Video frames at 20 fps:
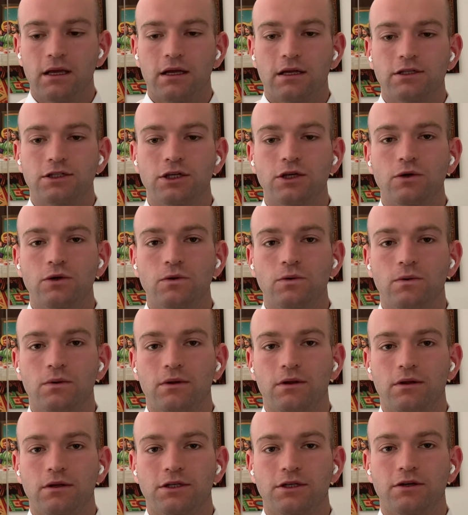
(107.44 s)
to
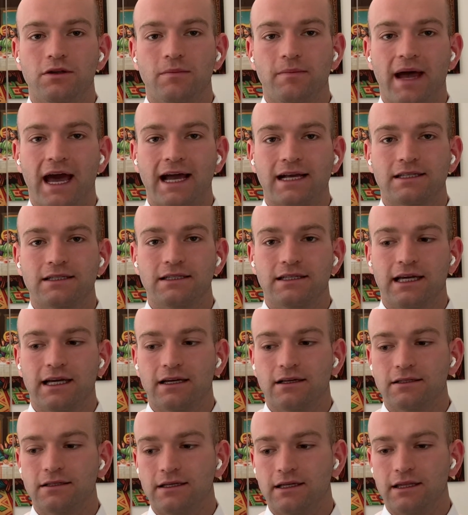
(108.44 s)
the
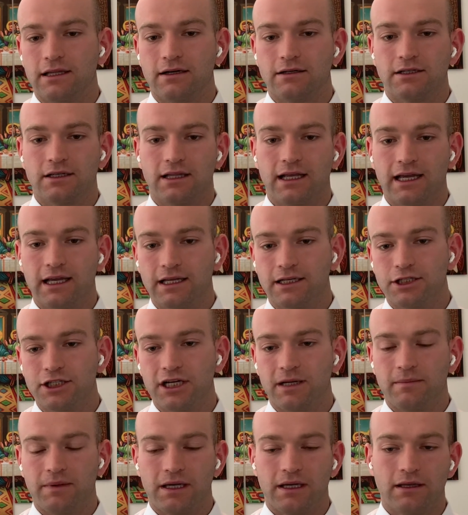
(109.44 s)
Baxendales in their delay in
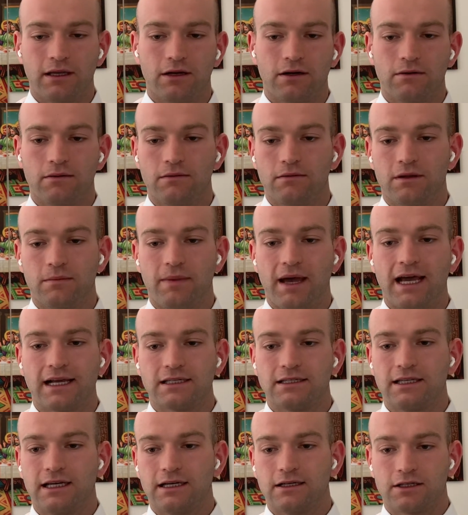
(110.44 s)
shipping, the
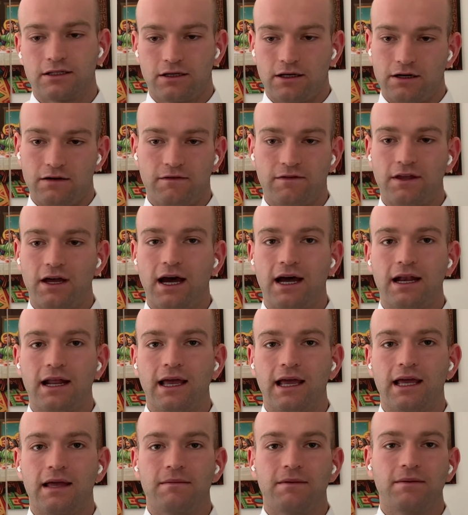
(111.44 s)
Baxendales could have thought,
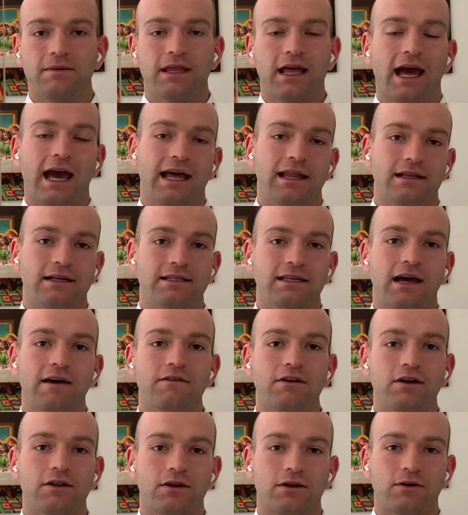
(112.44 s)
hey, maybe the Hadleys have
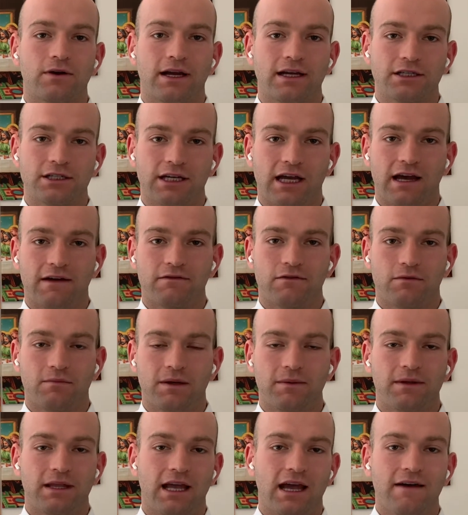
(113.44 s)
another crankshaft, or
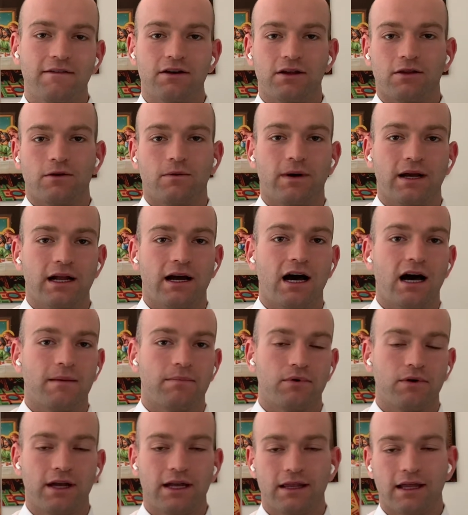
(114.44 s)
maybe they have another way to
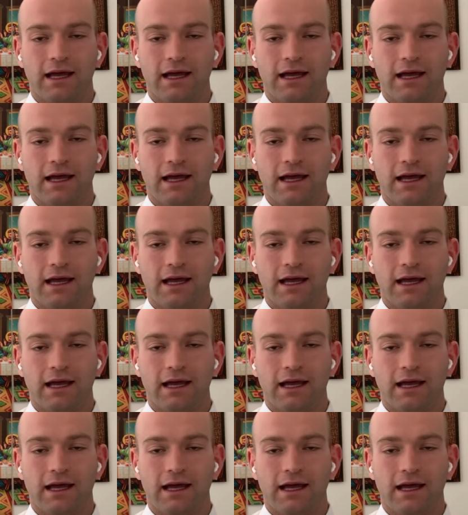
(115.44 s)
operate.